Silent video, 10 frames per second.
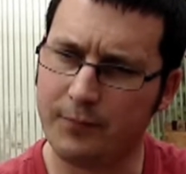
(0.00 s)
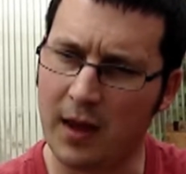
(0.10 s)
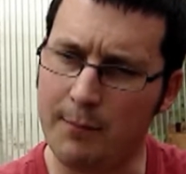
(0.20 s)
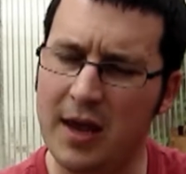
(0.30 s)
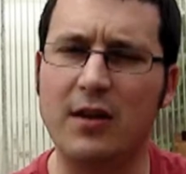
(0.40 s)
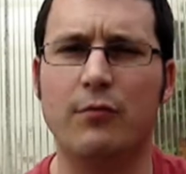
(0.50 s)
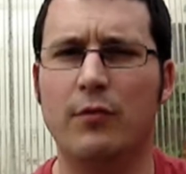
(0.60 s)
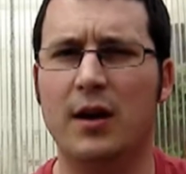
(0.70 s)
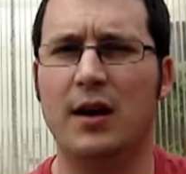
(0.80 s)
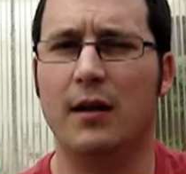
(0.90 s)
it peaked
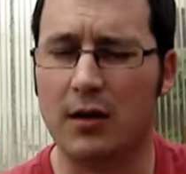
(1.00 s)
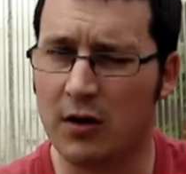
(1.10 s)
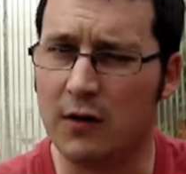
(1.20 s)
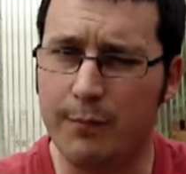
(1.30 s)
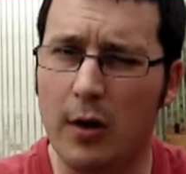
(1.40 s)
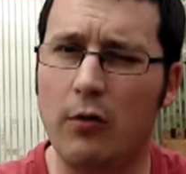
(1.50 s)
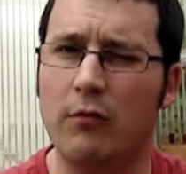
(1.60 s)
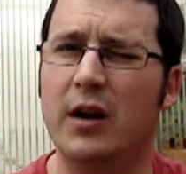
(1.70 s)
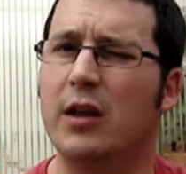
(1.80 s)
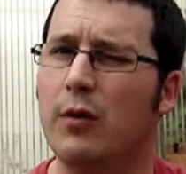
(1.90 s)
really, it kind of built
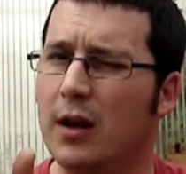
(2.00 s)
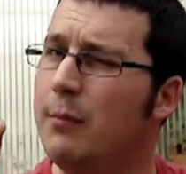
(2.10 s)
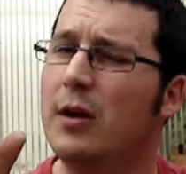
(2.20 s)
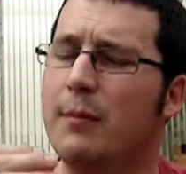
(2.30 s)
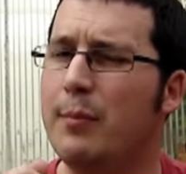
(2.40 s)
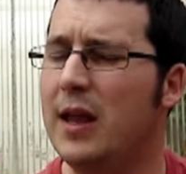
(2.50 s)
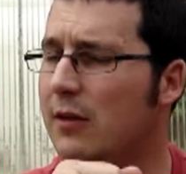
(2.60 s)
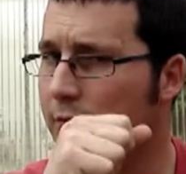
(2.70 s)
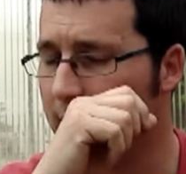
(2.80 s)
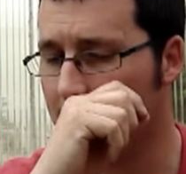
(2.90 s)
really quickly, but it
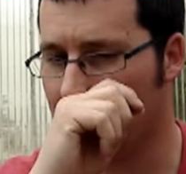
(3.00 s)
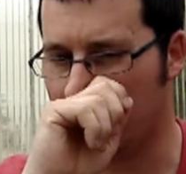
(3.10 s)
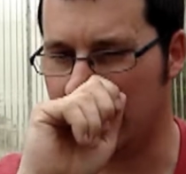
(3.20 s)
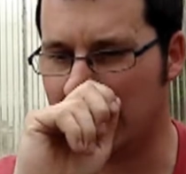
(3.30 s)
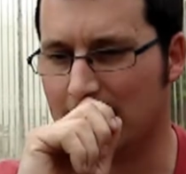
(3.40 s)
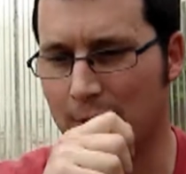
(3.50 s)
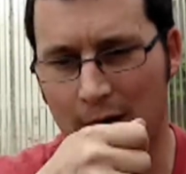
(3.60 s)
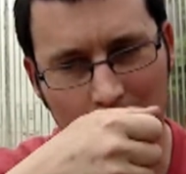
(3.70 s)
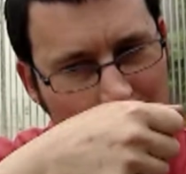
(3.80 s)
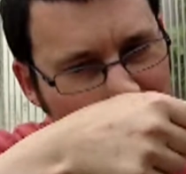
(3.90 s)
peaked really quickly as
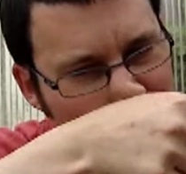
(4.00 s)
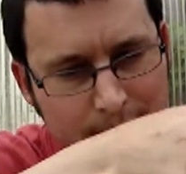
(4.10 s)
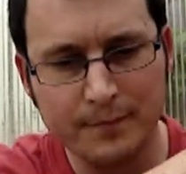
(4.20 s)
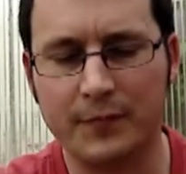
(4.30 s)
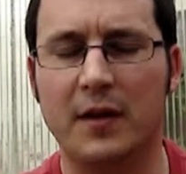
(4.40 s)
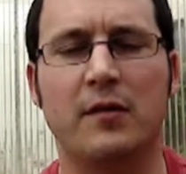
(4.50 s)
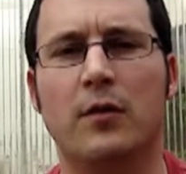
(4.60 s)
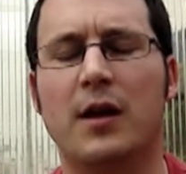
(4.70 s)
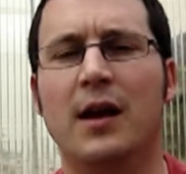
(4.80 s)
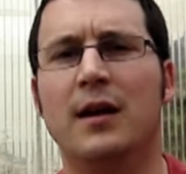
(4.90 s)
well. It's
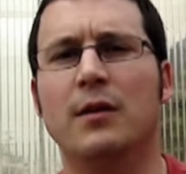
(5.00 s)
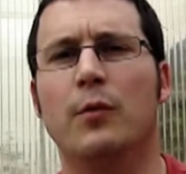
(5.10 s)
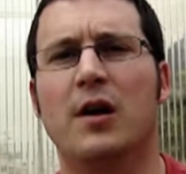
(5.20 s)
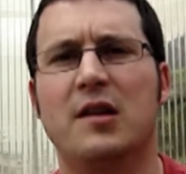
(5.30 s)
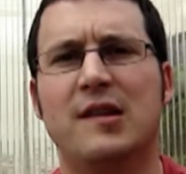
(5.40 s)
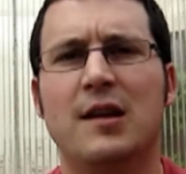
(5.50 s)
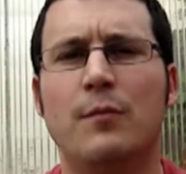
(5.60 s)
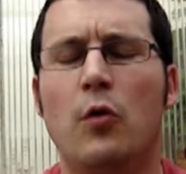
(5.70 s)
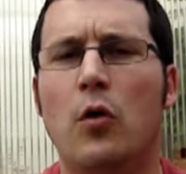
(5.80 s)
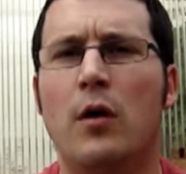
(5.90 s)
not getting any worse
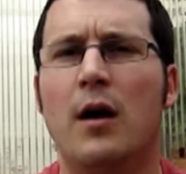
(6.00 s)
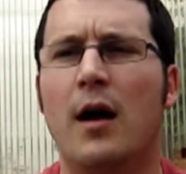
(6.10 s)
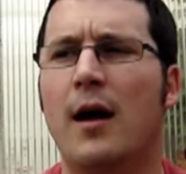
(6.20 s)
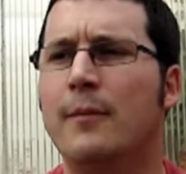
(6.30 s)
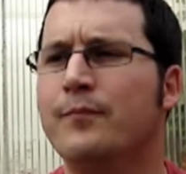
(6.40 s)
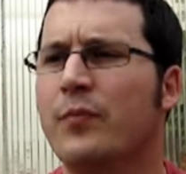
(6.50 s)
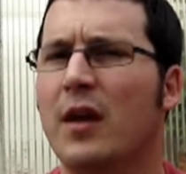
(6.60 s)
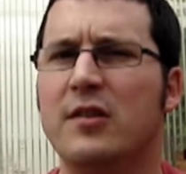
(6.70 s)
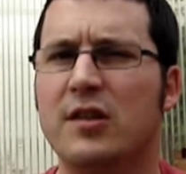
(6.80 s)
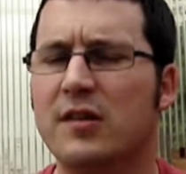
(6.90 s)
anymore. Um,
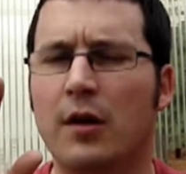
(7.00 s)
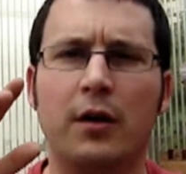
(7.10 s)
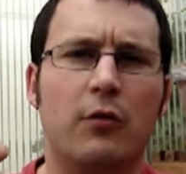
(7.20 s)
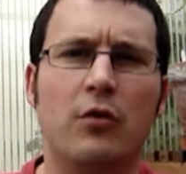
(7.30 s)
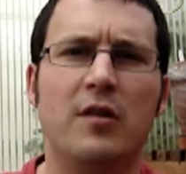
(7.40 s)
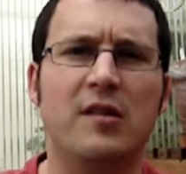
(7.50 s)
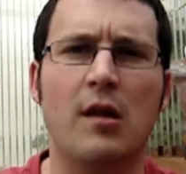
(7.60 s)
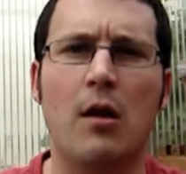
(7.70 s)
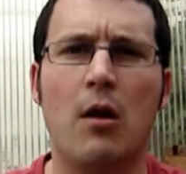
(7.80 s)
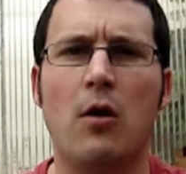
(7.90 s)
it's just kind of
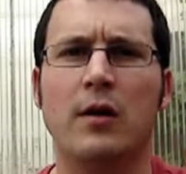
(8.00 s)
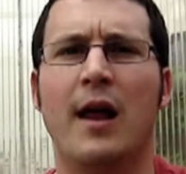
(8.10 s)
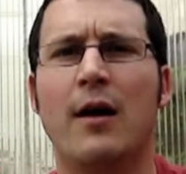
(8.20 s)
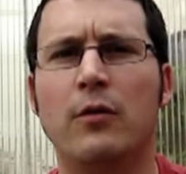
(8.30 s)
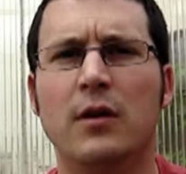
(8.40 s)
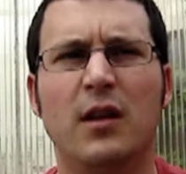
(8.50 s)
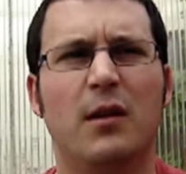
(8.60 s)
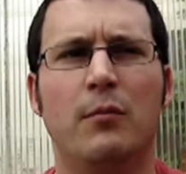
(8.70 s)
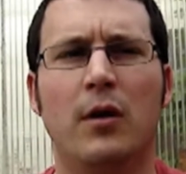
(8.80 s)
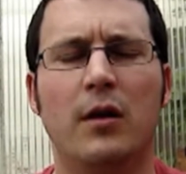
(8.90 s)
cruising along now
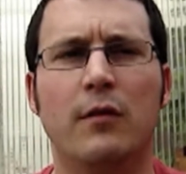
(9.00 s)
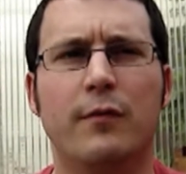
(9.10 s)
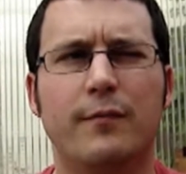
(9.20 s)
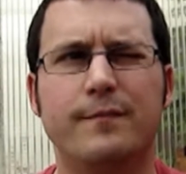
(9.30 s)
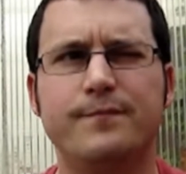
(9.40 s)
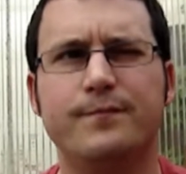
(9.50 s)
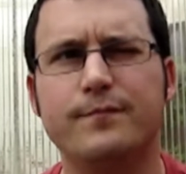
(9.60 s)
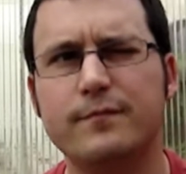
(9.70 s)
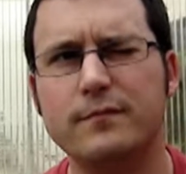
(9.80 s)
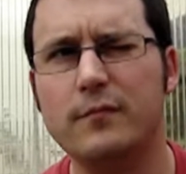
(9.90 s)
might have
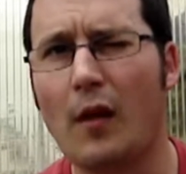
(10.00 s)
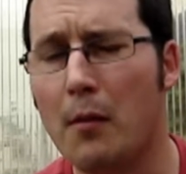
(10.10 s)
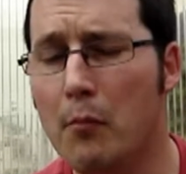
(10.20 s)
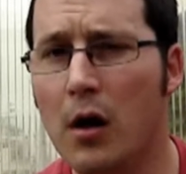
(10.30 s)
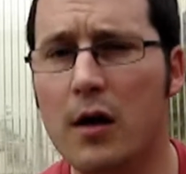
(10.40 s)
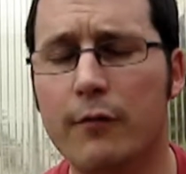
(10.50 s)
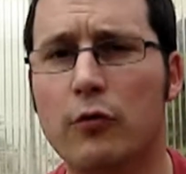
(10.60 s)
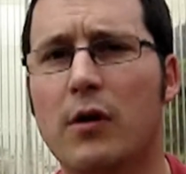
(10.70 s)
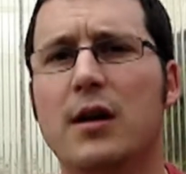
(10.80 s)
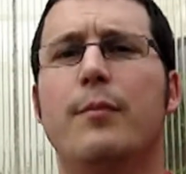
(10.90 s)
might have
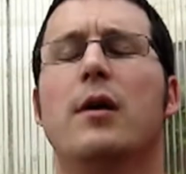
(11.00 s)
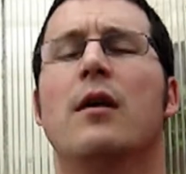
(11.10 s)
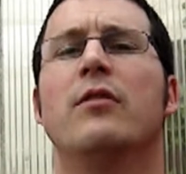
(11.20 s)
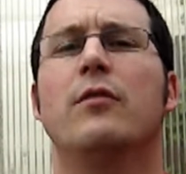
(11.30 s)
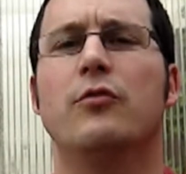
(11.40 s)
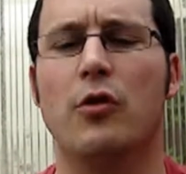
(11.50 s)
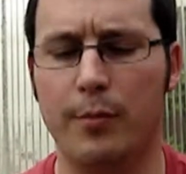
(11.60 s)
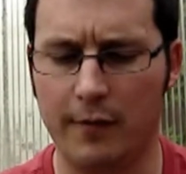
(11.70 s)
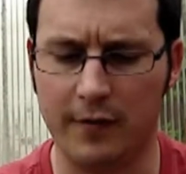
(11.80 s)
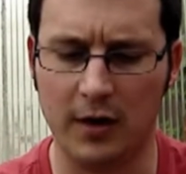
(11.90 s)
already begun to
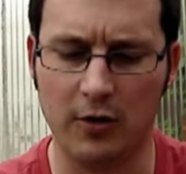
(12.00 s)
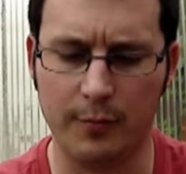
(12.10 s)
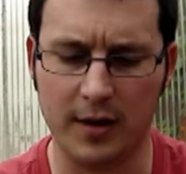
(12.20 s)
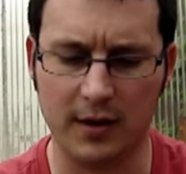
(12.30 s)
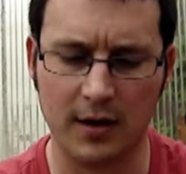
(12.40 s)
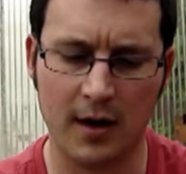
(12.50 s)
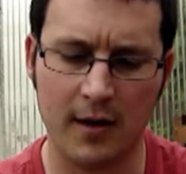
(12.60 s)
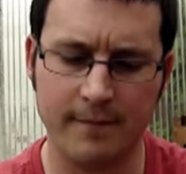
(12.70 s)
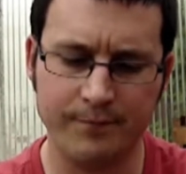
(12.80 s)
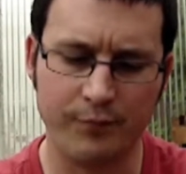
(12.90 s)
drop off a little bit
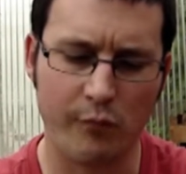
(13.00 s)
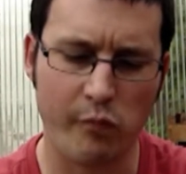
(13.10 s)
um,